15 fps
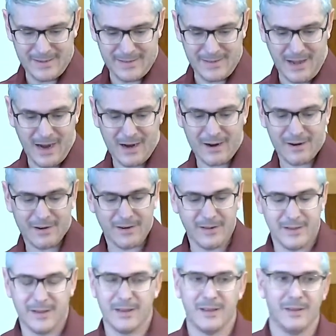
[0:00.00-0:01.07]
Our
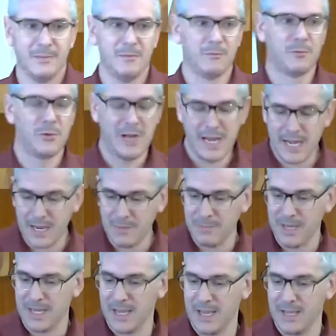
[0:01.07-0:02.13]
reading
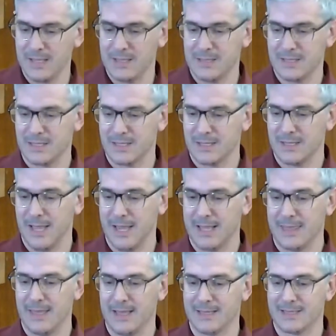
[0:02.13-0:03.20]
begins like
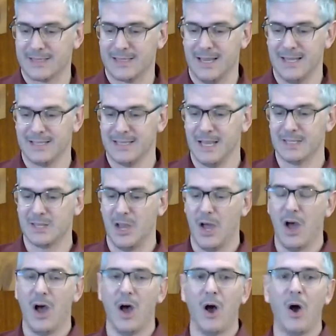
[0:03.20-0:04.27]
this. It says,
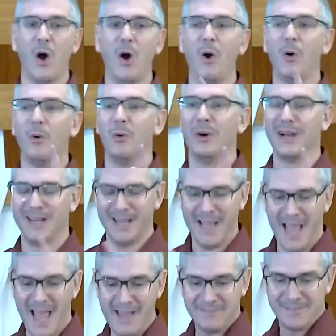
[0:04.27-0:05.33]
ho,
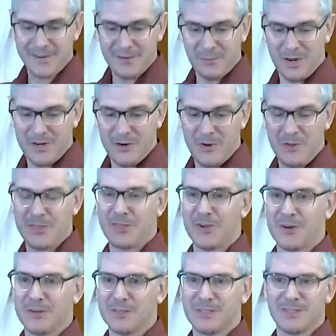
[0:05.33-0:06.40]
everyone who
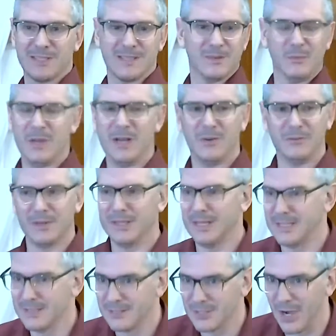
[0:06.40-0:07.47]
thirsts. We don't really
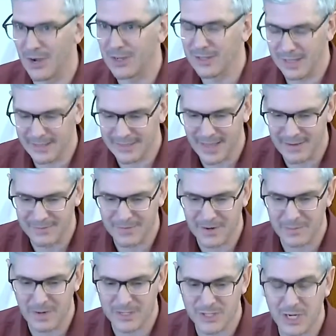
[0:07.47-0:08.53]
talk like that very
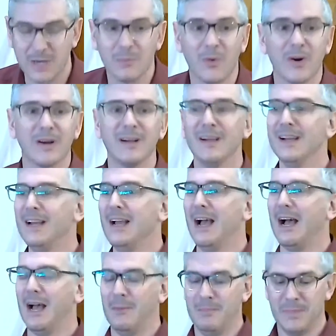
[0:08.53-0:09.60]
much anymore.
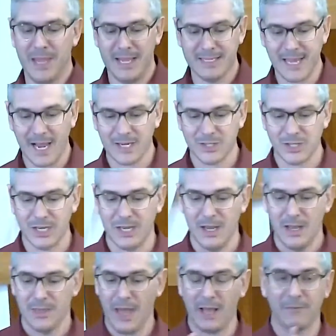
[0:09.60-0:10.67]
It's actually
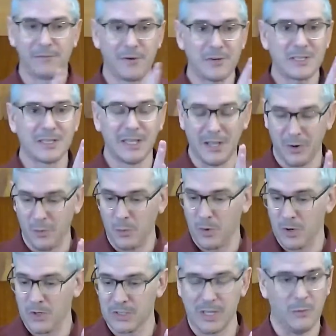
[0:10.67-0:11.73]
that first little
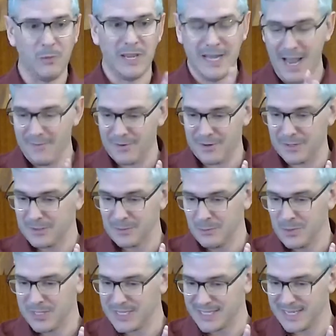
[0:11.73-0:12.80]
word that we never
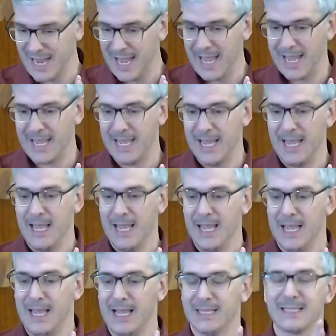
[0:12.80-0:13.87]
would say
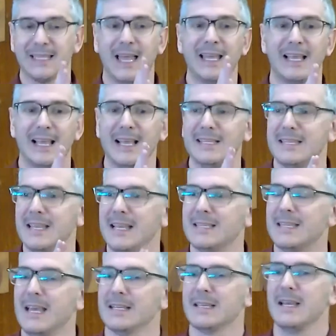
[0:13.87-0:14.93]
is
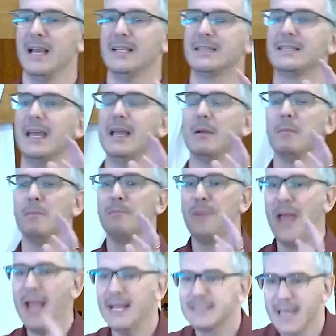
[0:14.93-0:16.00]
this. It's saying,
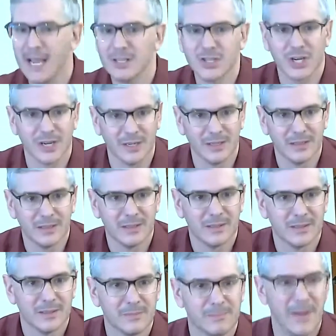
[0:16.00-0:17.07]
pay
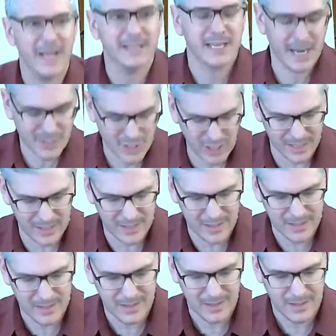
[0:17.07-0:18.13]
attention.
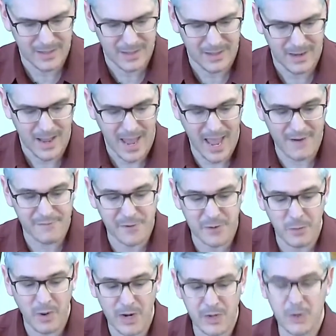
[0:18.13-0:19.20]

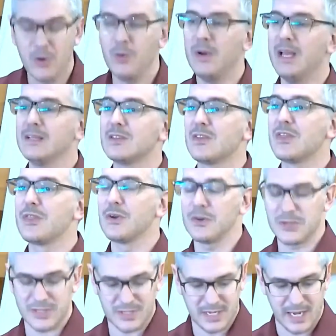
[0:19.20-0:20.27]
Everyone who is
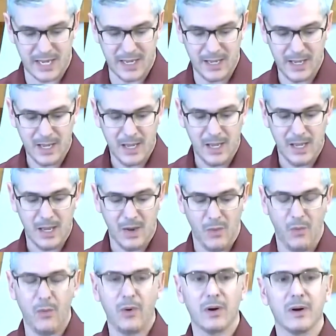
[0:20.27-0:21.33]
thirsty.
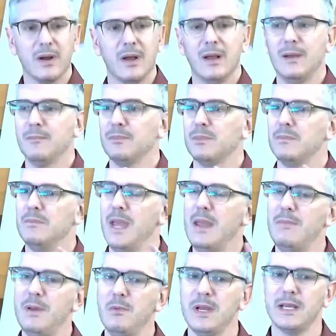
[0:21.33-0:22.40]
Or
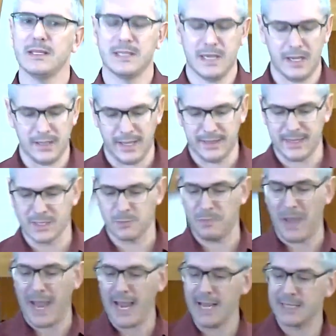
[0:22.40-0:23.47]
maybe we could say it like this,
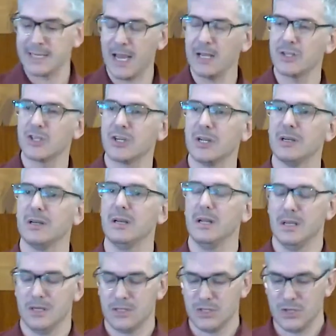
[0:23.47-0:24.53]
pay attention
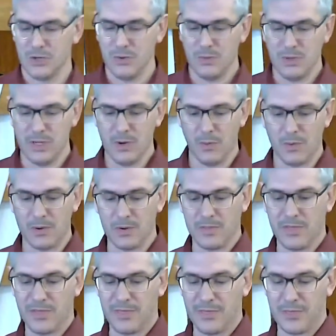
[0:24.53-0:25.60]
to your
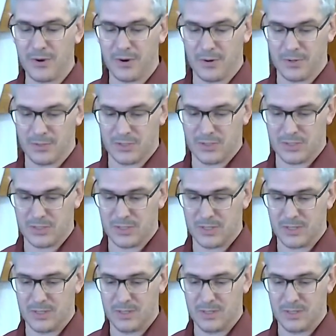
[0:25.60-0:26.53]
thirst.